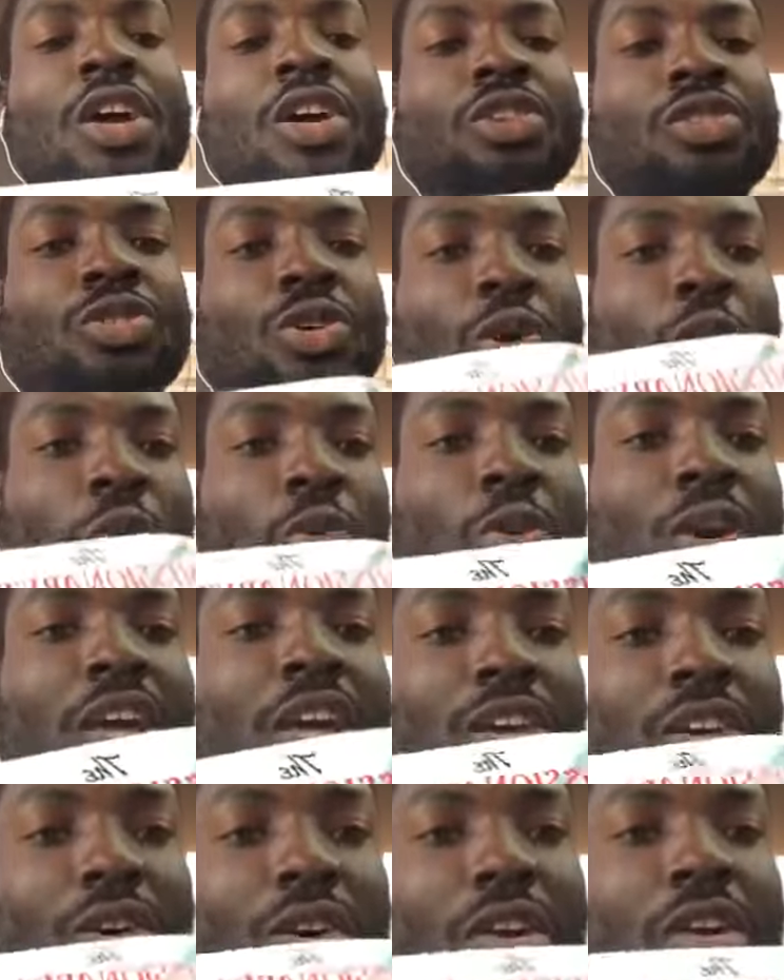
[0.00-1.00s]
So
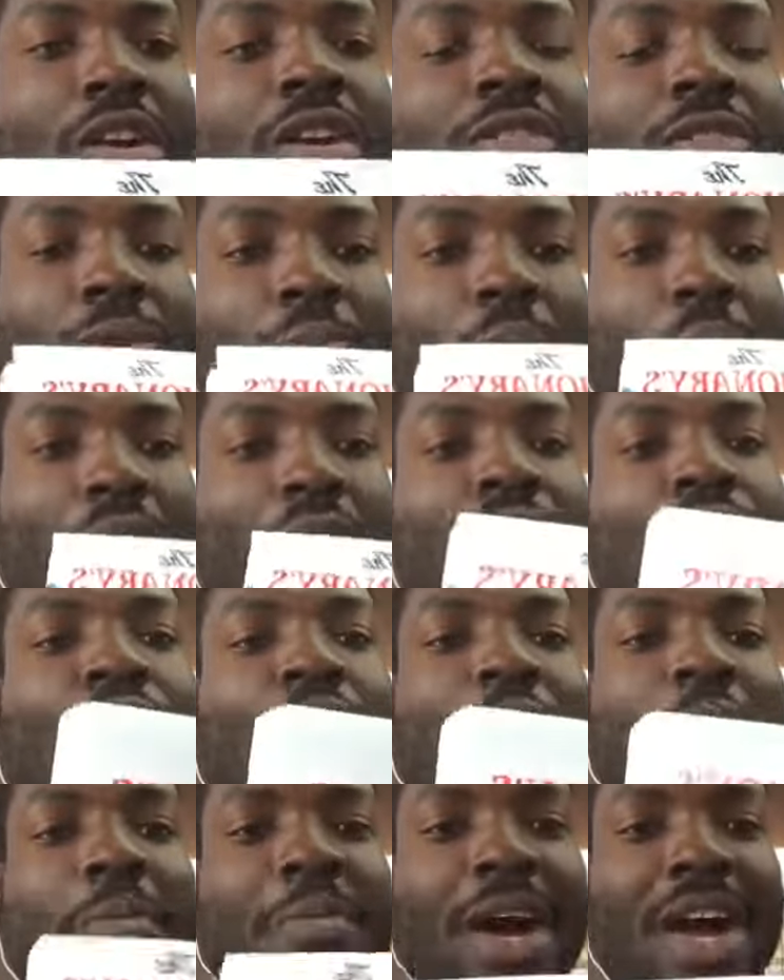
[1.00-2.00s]
in order to pay
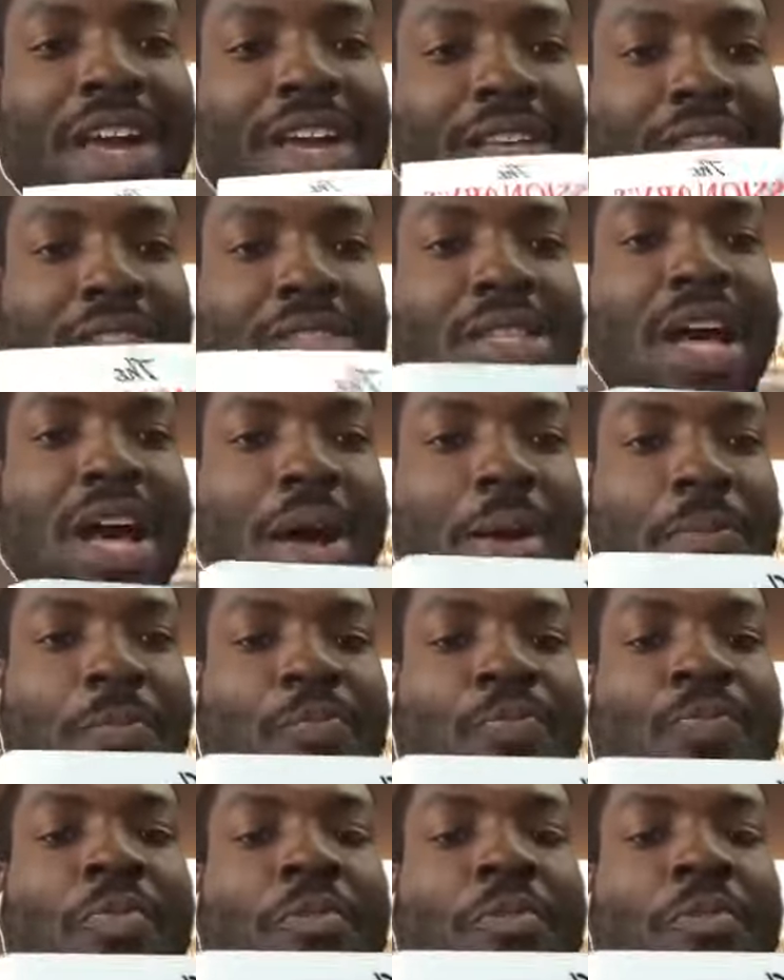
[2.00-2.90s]
for my exam,